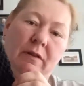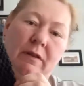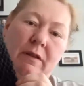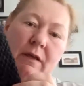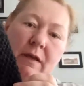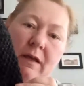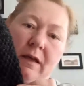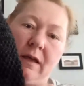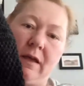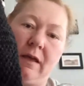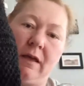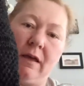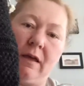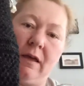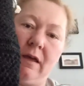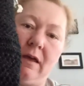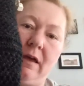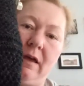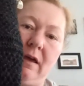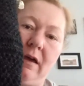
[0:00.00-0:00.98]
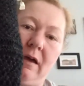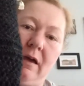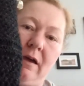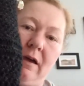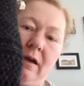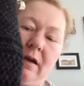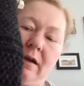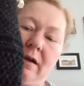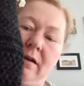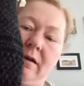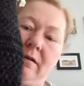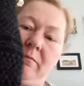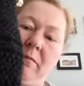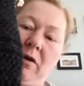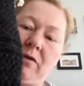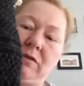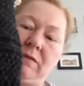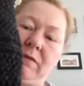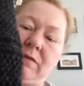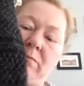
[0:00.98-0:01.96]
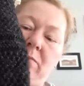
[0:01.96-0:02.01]

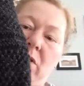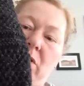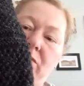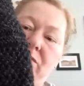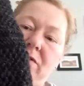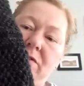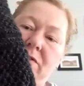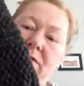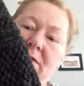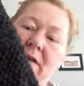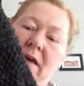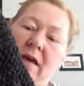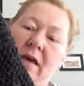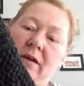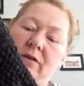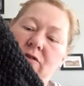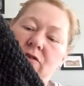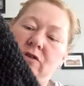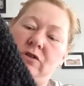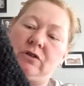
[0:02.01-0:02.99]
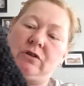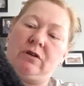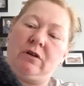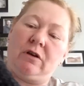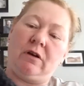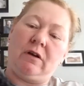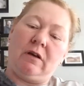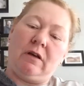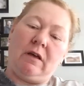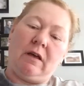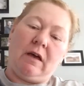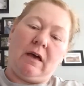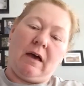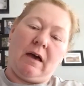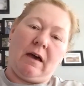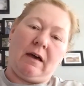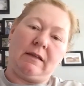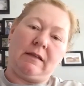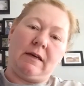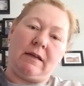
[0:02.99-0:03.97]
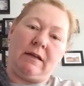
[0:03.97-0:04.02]
Most of it's moss stitch,
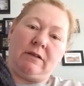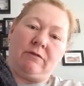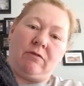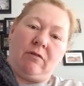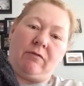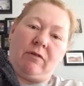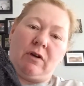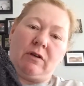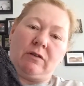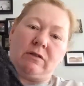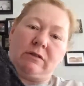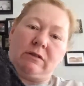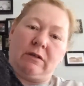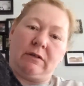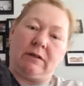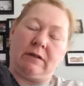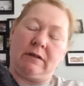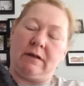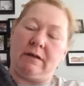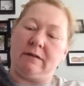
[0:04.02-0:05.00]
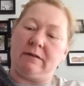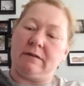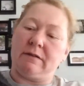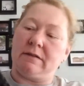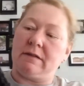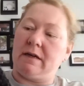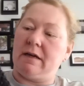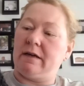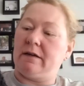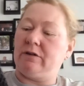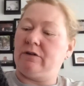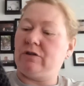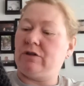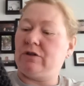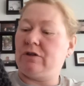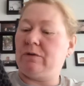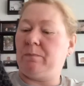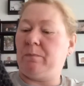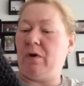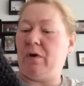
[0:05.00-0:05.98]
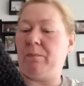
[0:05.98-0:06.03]
and then it's reverse stockinette
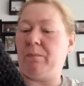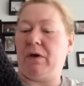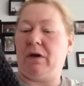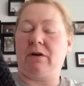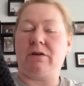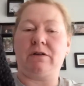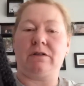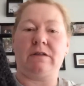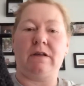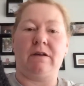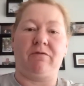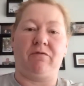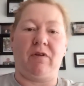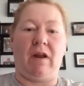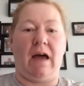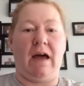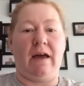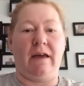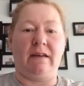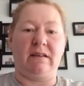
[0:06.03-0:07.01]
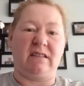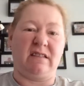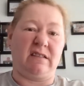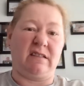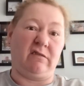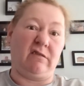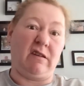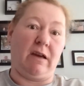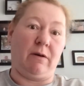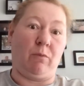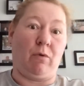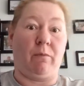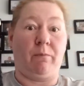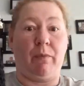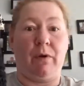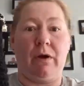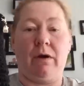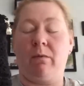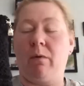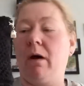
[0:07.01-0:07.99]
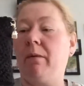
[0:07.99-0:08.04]
stitch, but because it's knit flat, it's still knit one
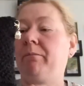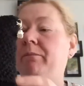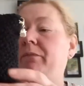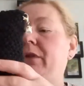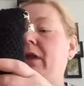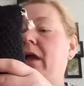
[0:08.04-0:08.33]
per one.